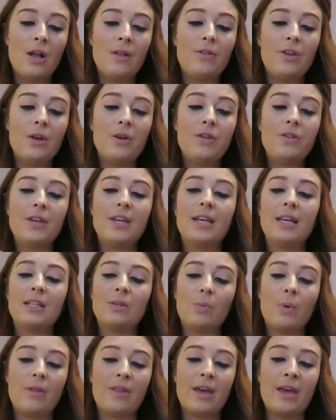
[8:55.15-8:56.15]
The only thing
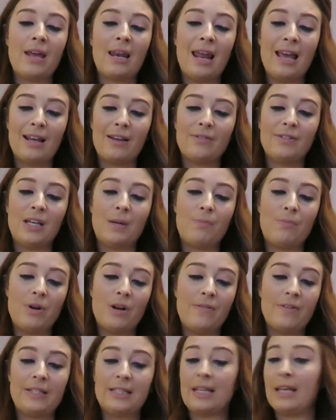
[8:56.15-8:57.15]
is with it, like I've said
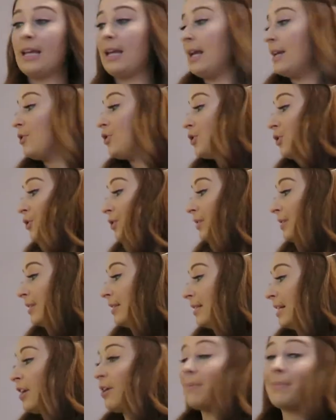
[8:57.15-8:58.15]
previously, it just doesn't
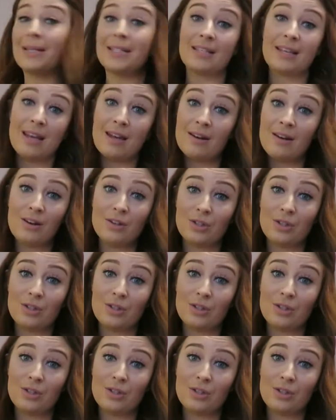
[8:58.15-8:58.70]
stay on my skin.